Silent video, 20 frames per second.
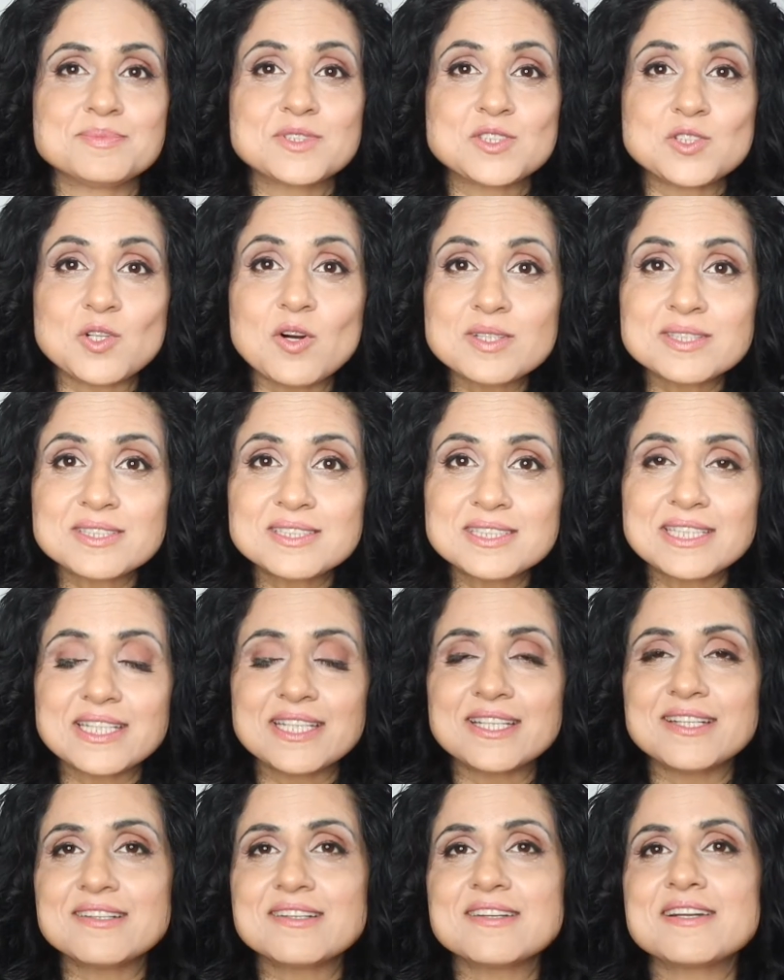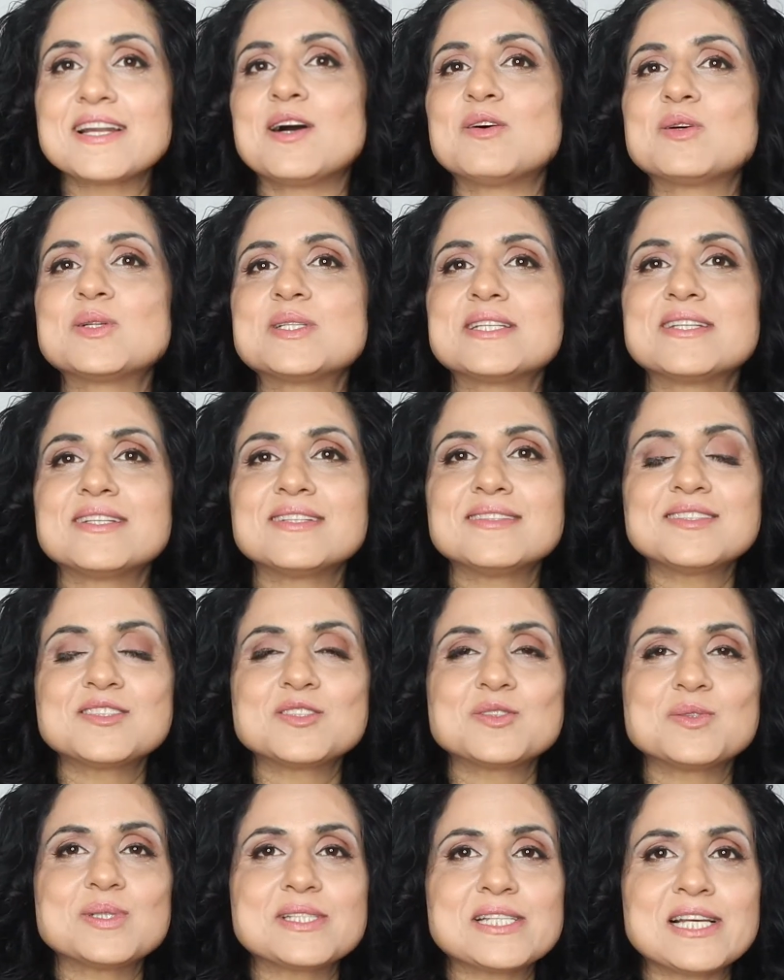toxic air nowadays.
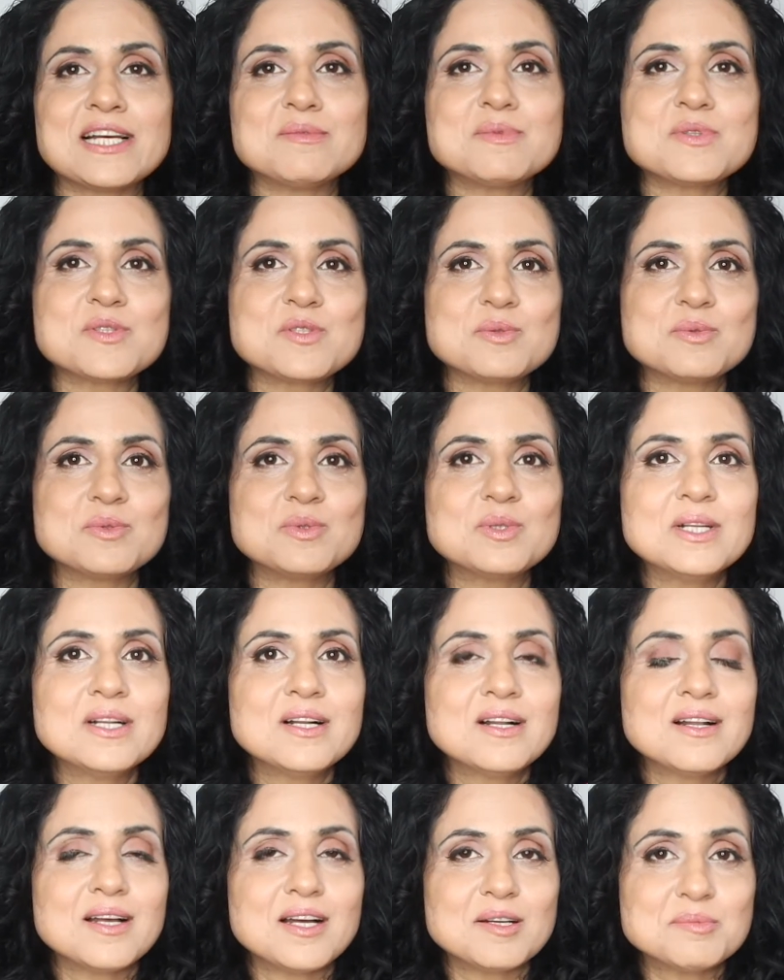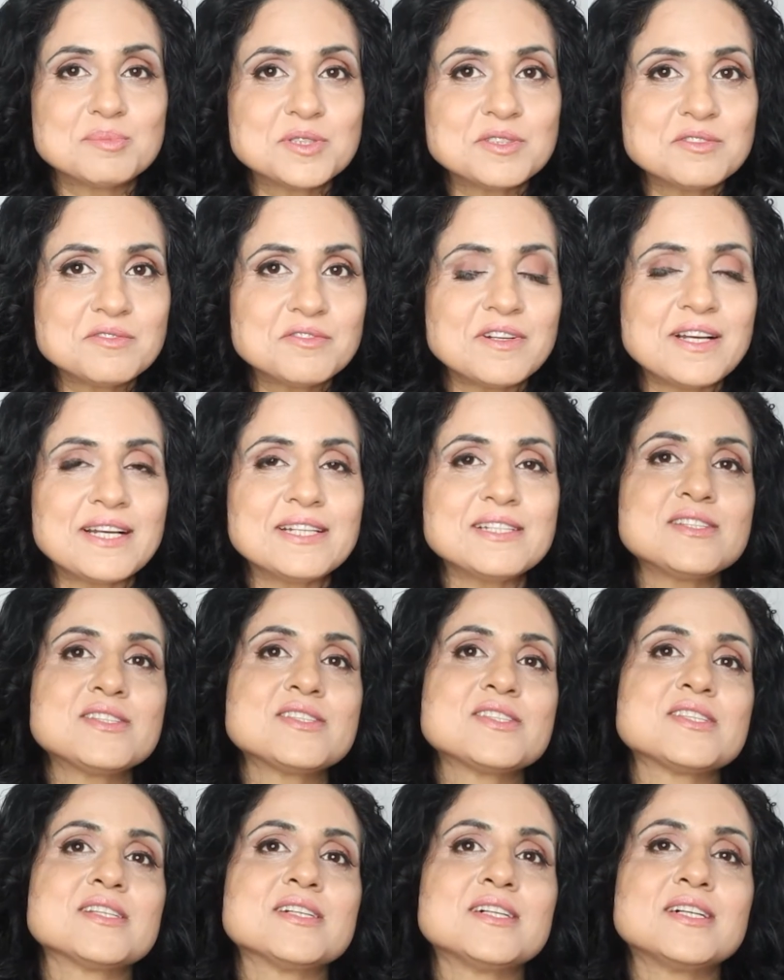So it helps to
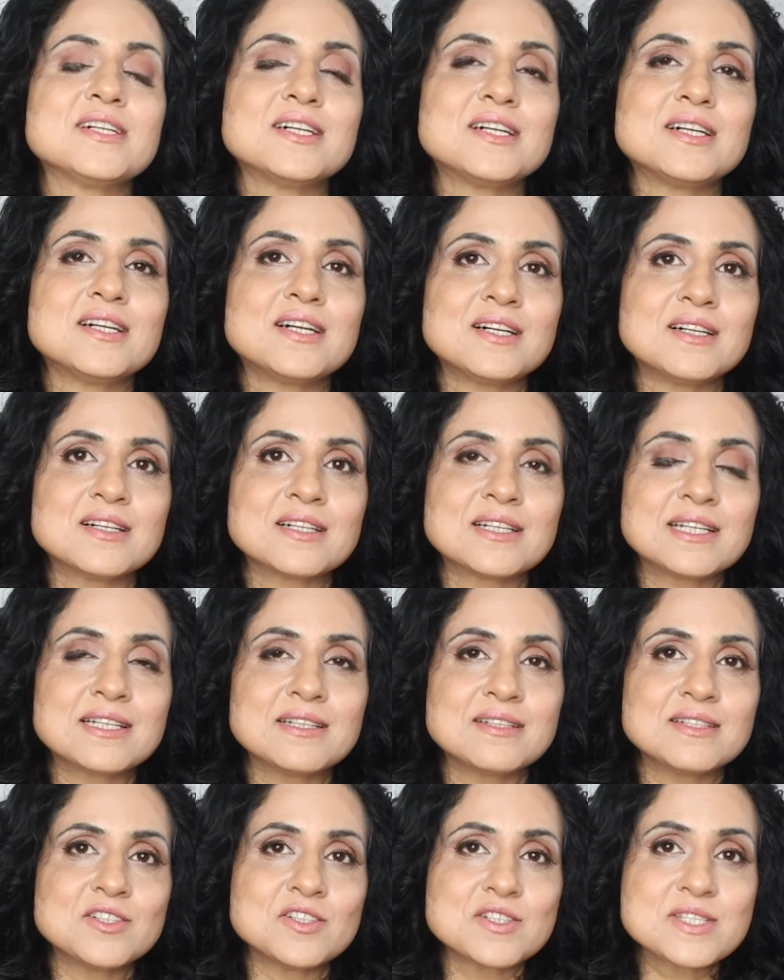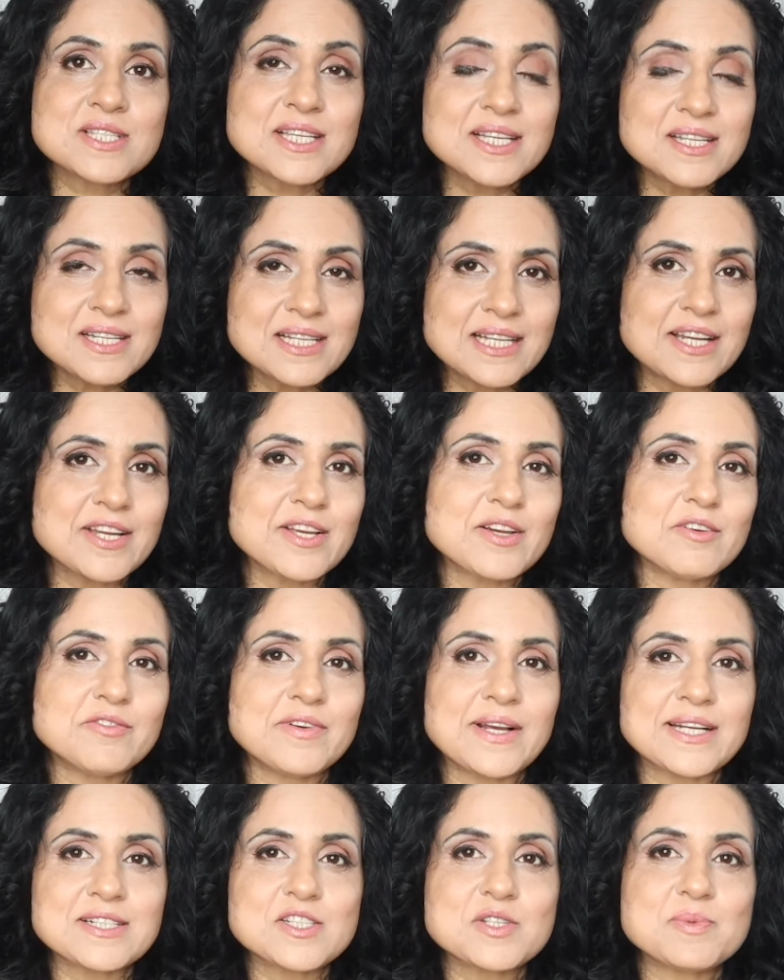prevent your skin getting
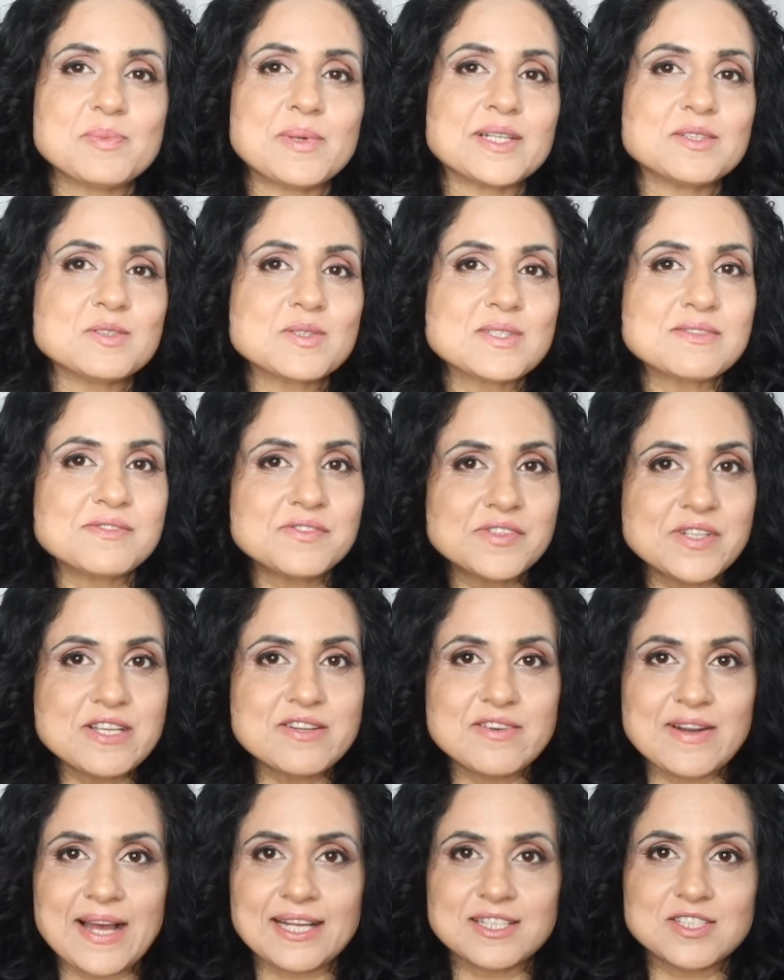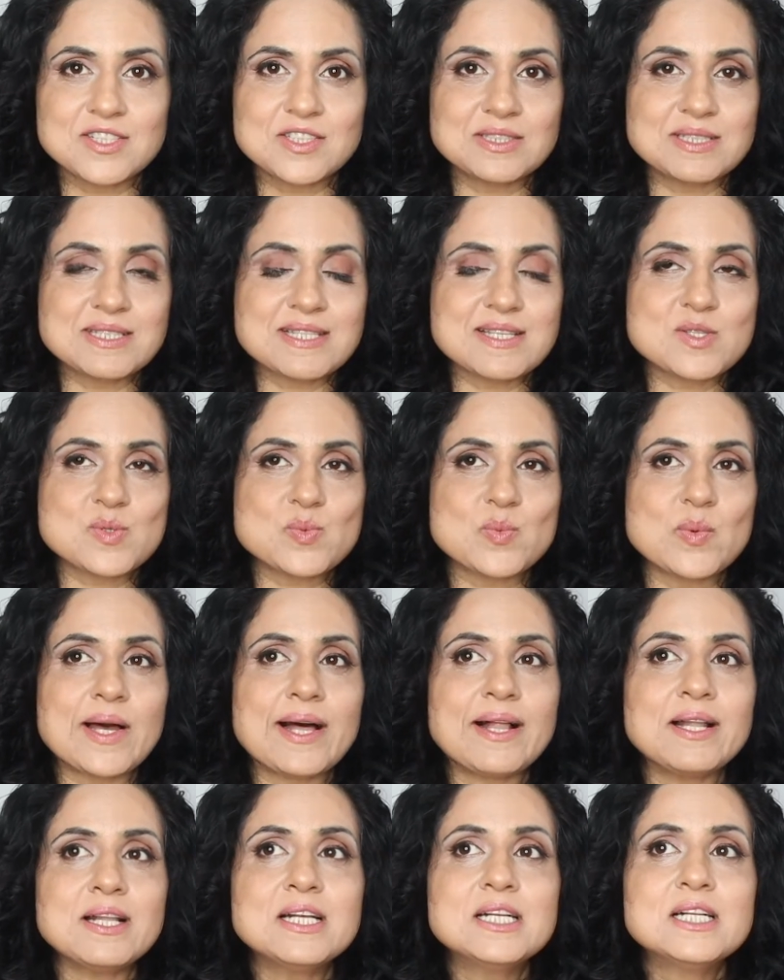affected by those free radicals as
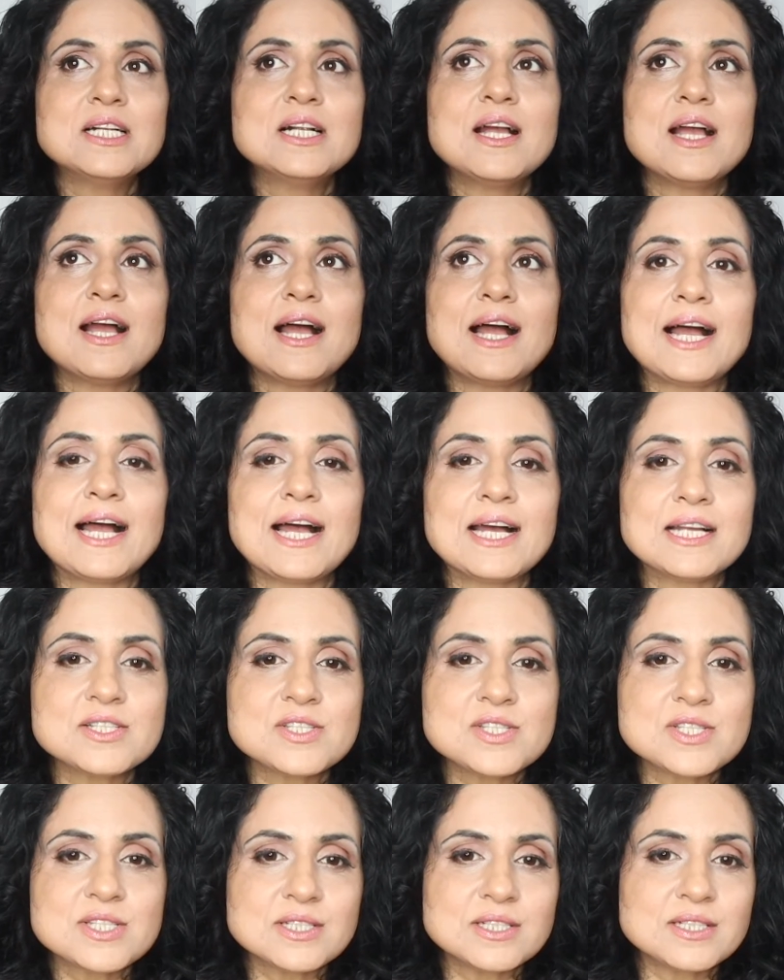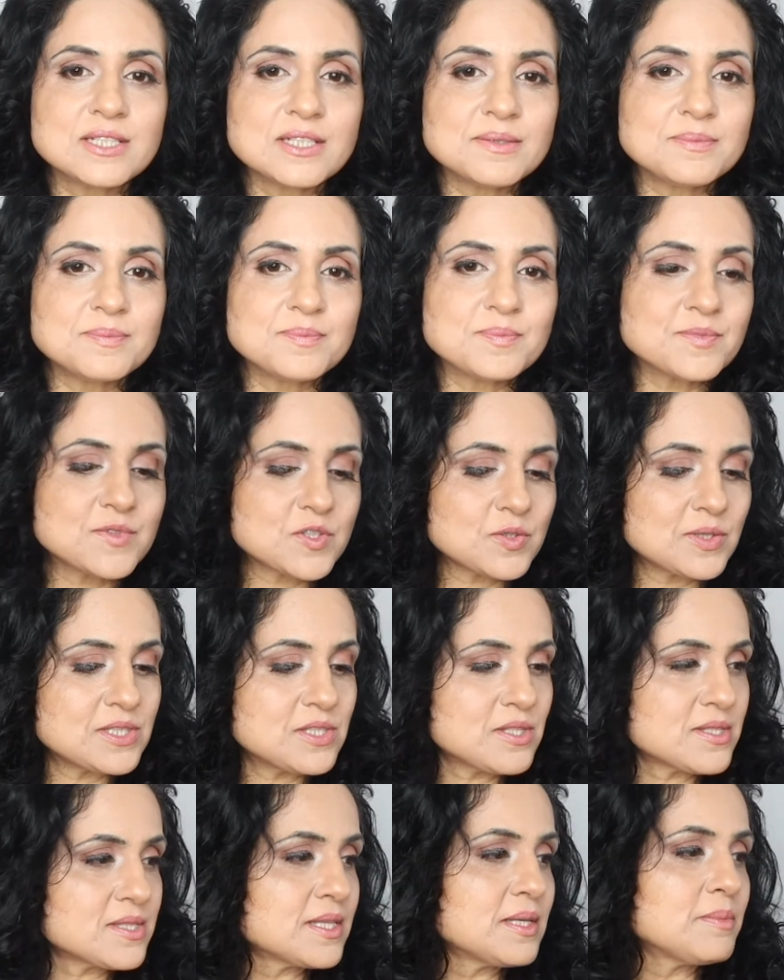well. And so I'll
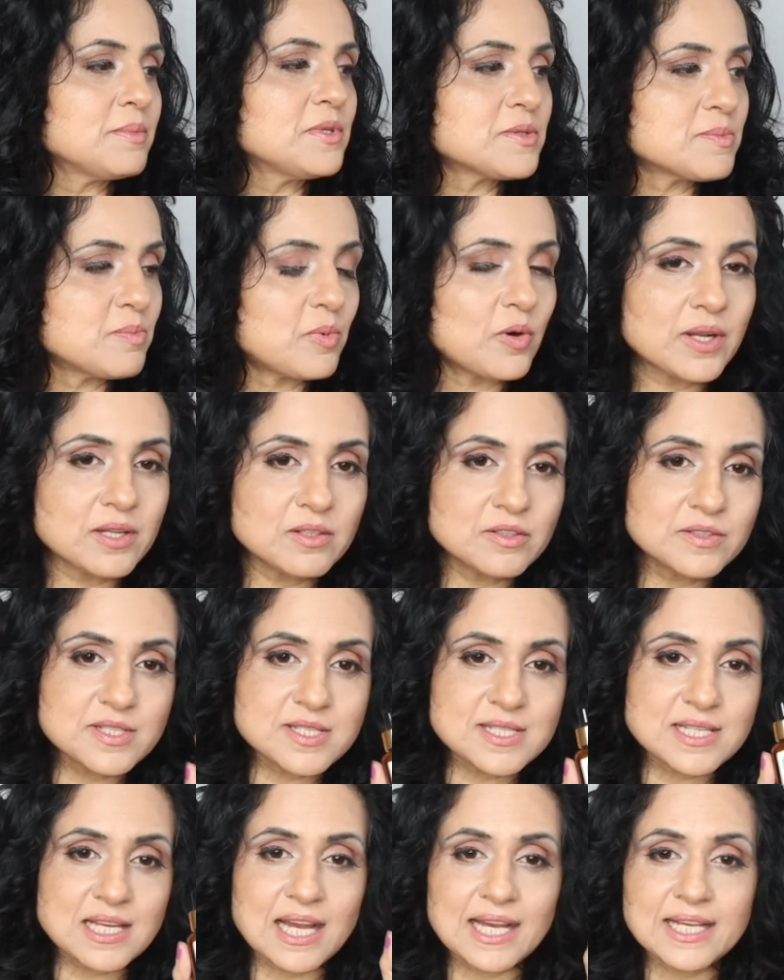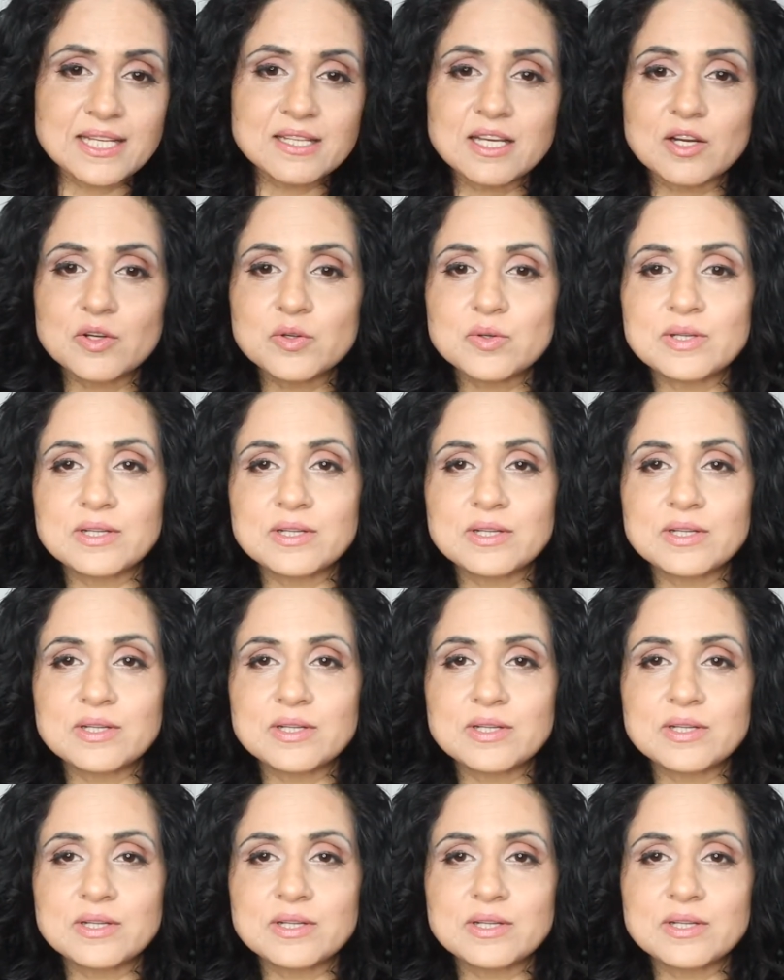just keep this bottle on the side. Now you